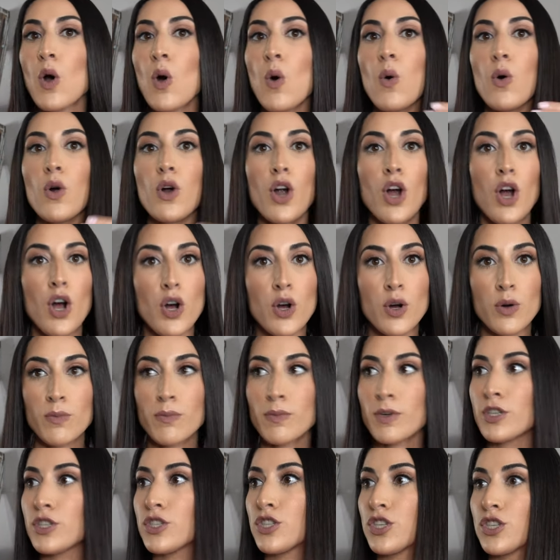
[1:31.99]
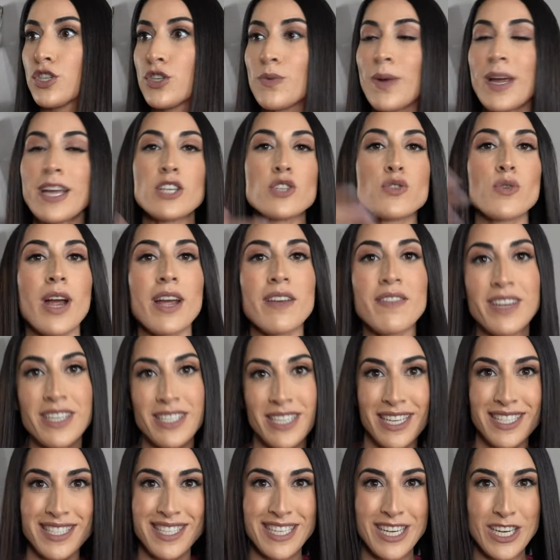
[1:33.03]
or home to a driving
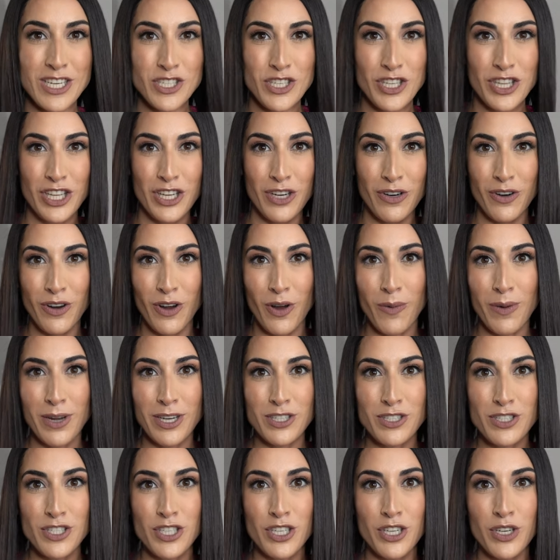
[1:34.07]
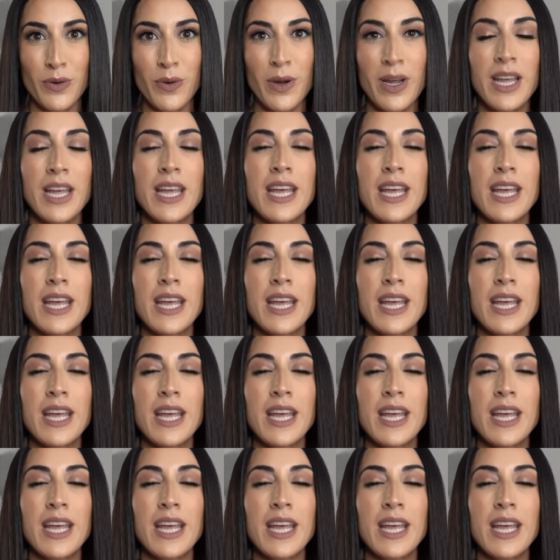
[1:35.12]
destination that you're going to